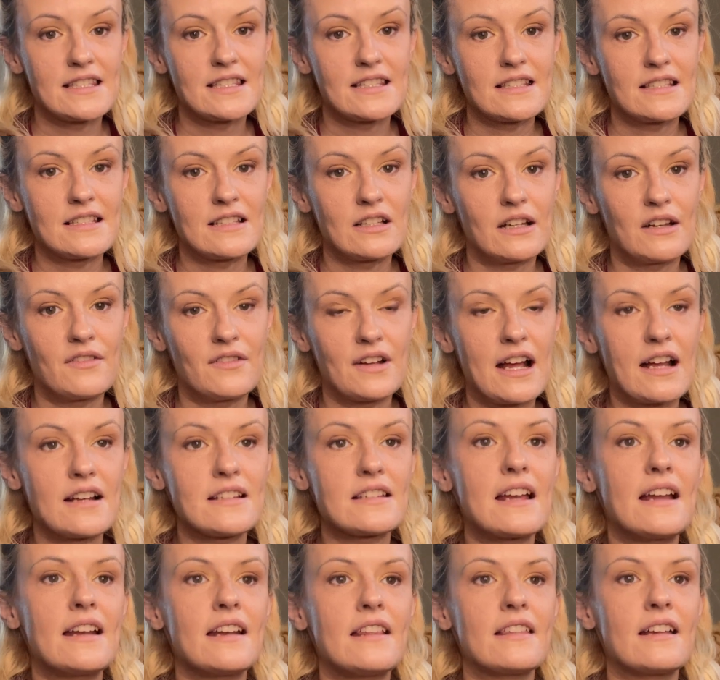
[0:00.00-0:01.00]
Still haven't got to
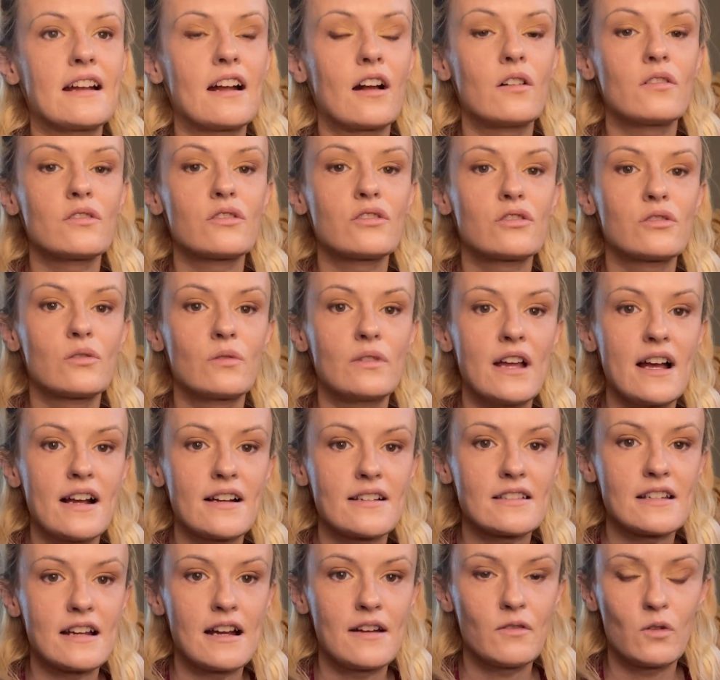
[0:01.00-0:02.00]
anything else. So
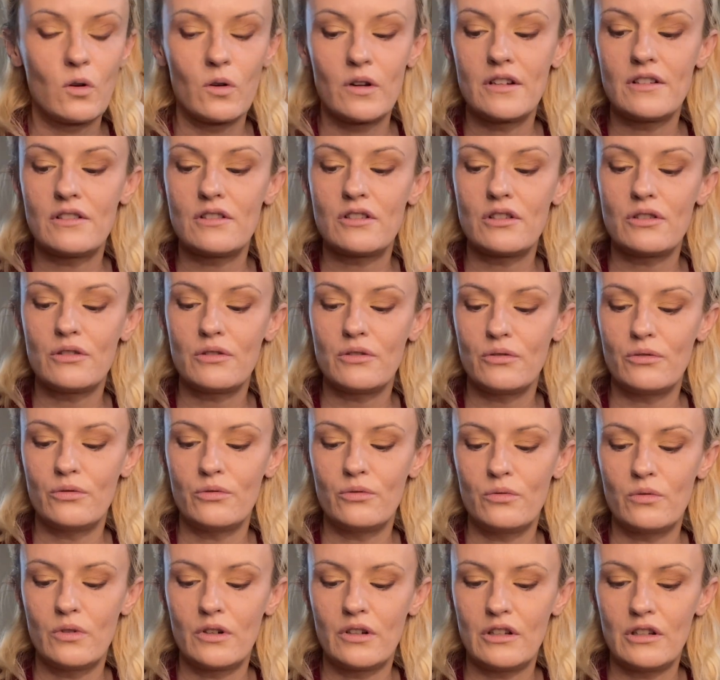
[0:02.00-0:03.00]
next I'm going
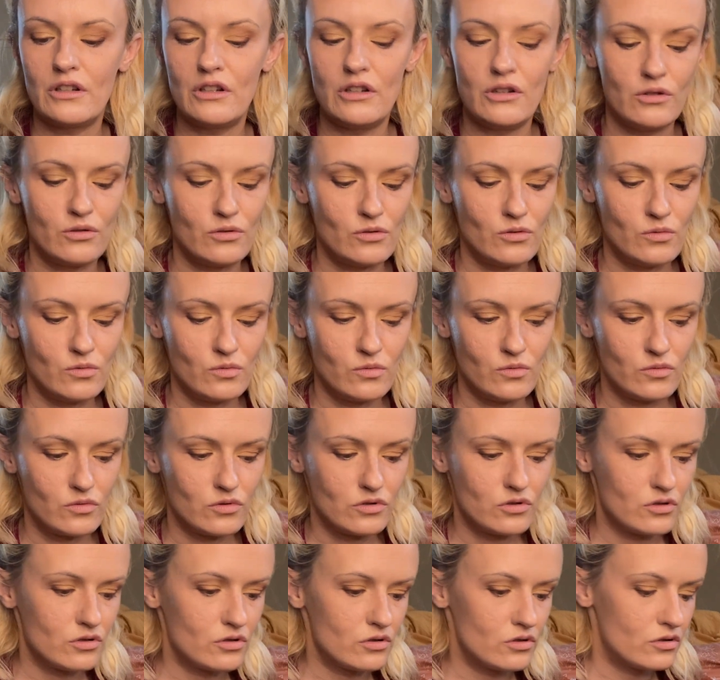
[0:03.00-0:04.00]
to
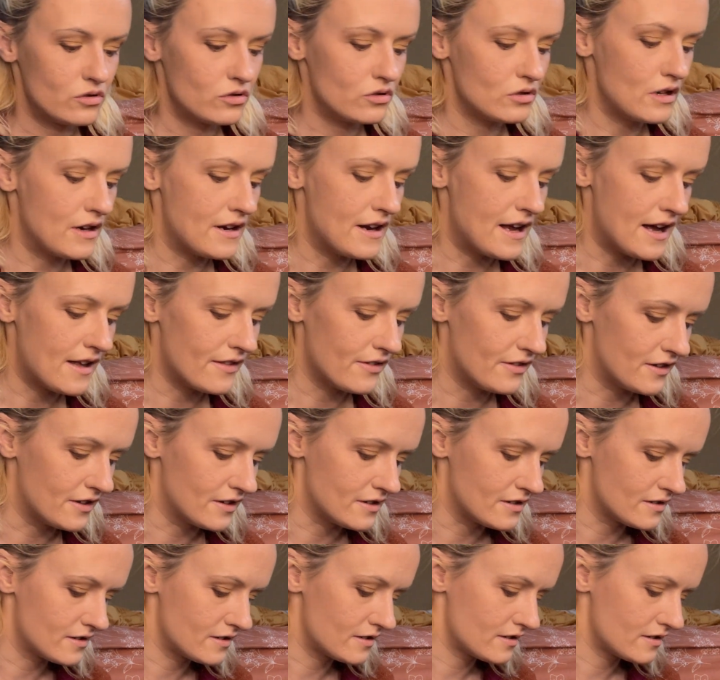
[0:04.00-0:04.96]
use, not this.